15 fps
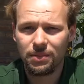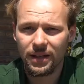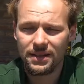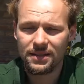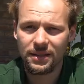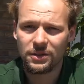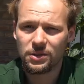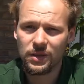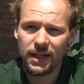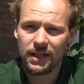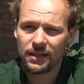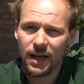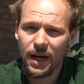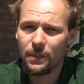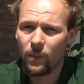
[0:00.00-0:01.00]
plants are
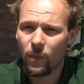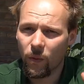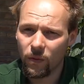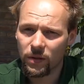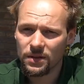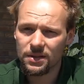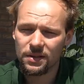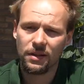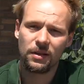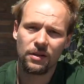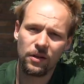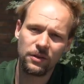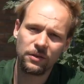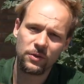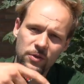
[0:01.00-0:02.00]
trained upwards
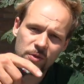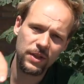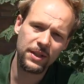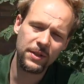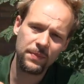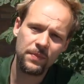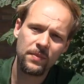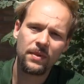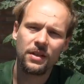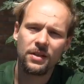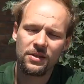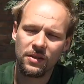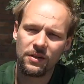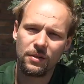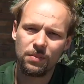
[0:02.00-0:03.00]
on the string,
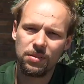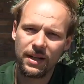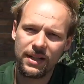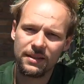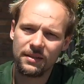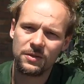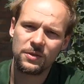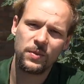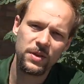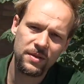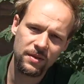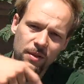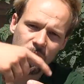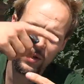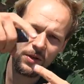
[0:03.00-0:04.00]
so the plant is
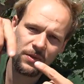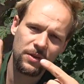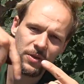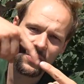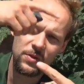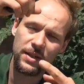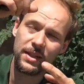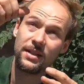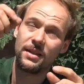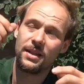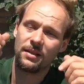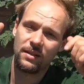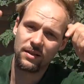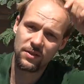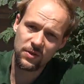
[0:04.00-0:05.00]
twisted around the string and
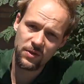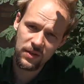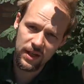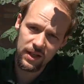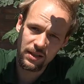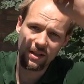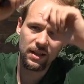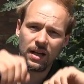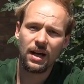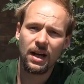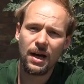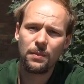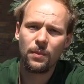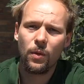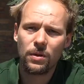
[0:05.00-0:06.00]
then is trained
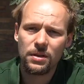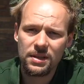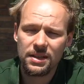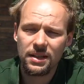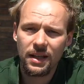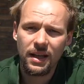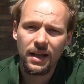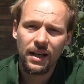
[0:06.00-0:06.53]
upwards.